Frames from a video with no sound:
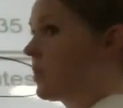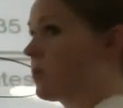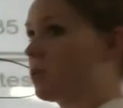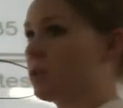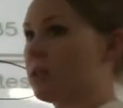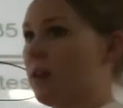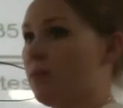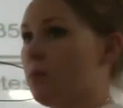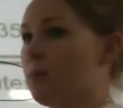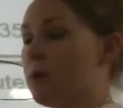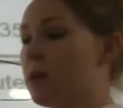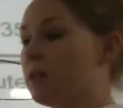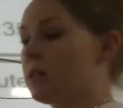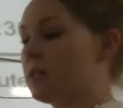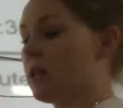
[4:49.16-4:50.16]
her 7
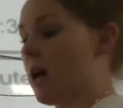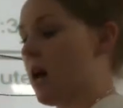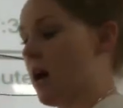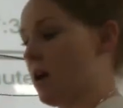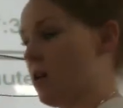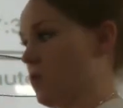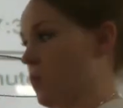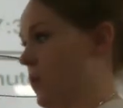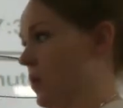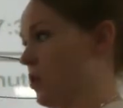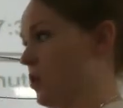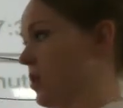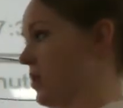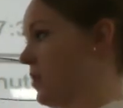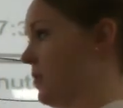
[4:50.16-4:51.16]
minutes to iron 1
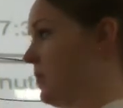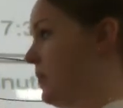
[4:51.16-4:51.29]
shirt.